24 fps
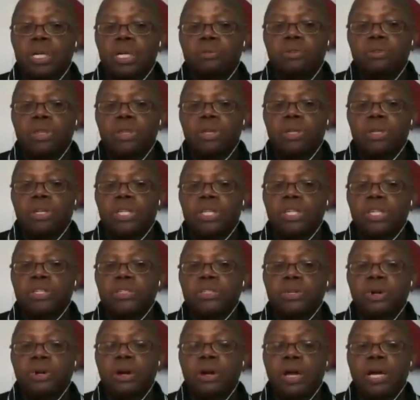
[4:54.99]
whatever their
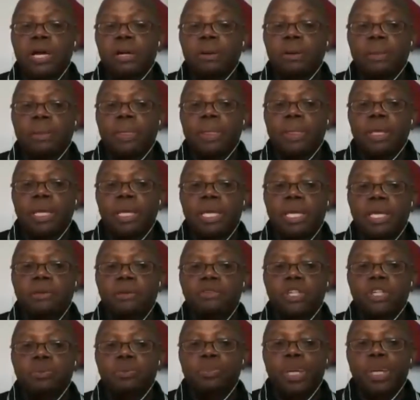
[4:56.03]
needs are.
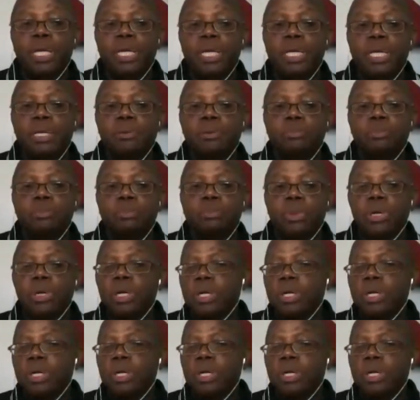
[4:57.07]
If it's paying the